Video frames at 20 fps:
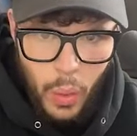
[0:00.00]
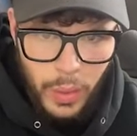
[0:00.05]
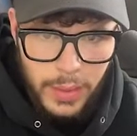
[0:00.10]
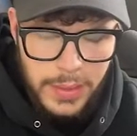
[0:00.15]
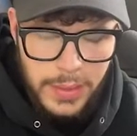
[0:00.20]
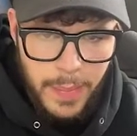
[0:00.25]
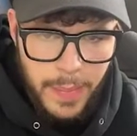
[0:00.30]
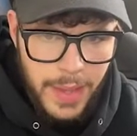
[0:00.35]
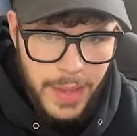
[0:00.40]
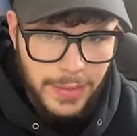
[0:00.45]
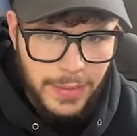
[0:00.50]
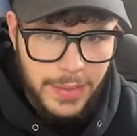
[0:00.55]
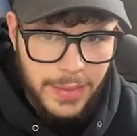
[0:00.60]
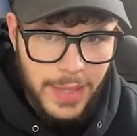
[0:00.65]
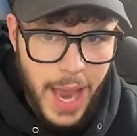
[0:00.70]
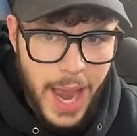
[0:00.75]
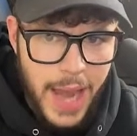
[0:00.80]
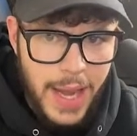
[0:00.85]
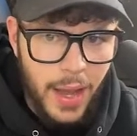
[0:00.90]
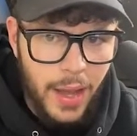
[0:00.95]
What's the best
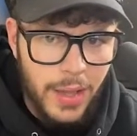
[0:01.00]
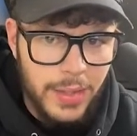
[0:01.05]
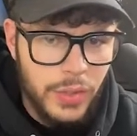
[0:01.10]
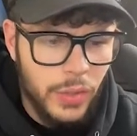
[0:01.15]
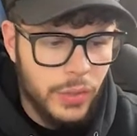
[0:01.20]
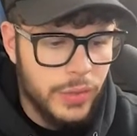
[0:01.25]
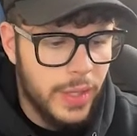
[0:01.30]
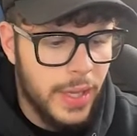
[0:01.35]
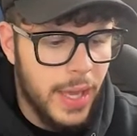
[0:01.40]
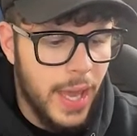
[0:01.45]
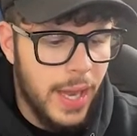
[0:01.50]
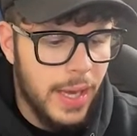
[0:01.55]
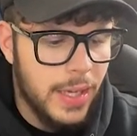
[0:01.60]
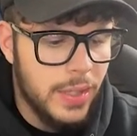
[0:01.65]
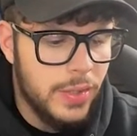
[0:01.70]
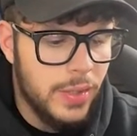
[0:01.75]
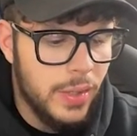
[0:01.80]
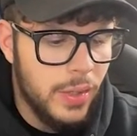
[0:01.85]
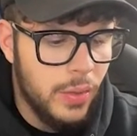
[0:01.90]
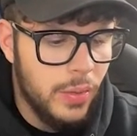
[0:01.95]
side hustle to get
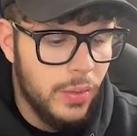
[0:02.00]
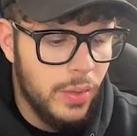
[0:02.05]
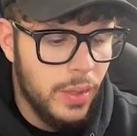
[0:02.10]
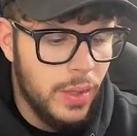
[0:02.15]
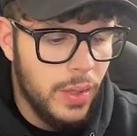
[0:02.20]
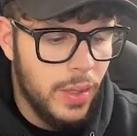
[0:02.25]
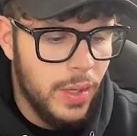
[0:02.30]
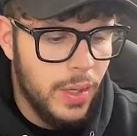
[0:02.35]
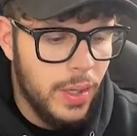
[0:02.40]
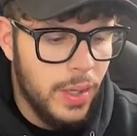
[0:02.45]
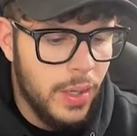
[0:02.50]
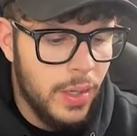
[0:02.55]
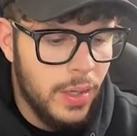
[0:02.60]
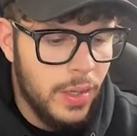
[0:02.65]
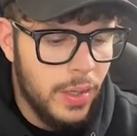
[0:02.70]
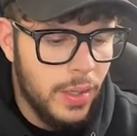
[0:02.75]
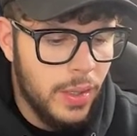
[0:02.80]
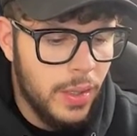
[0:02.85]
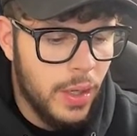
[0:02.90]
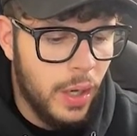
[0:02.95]
into?
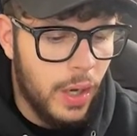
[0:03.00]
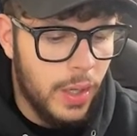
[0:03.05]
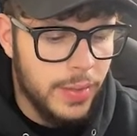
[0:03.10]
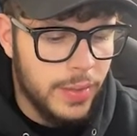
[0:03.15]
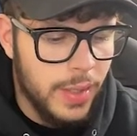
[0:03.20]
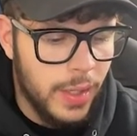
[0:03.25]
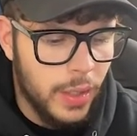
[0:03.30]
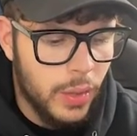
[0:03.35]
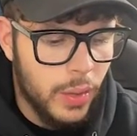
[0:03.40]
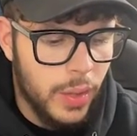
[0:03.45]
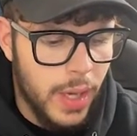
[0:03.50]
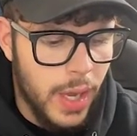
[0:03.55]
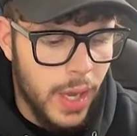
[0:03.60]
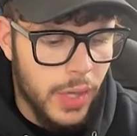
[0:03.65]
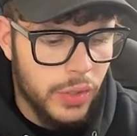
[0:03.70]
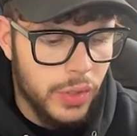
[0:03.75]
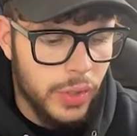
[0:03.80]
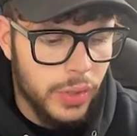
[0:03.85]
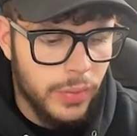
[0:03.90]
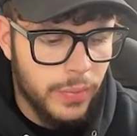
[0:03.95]
Content
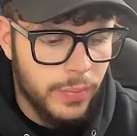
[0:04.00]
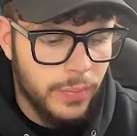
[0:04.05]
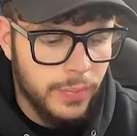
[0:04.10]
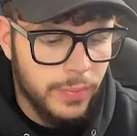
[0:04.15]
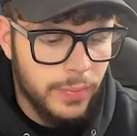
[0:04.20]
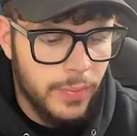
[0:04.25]
creation.